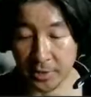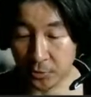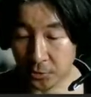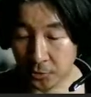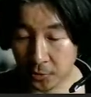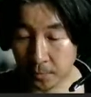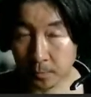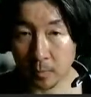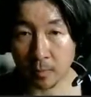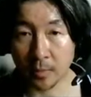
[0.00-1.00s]
you'll
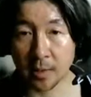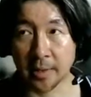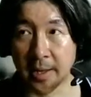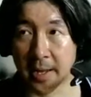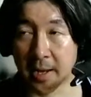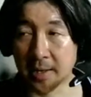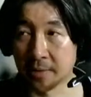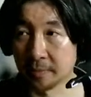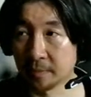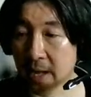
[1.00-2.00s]

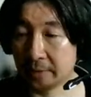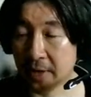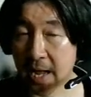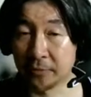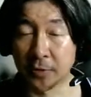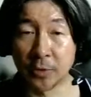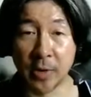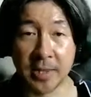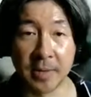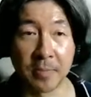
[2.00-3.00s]
have a good way,
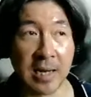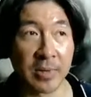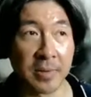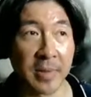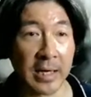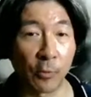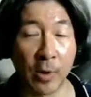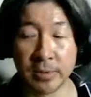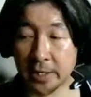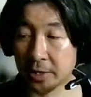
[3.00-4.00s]
and then maybe make a
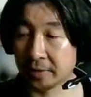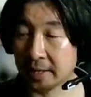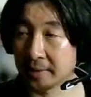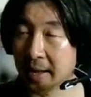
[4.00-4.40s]
website of that.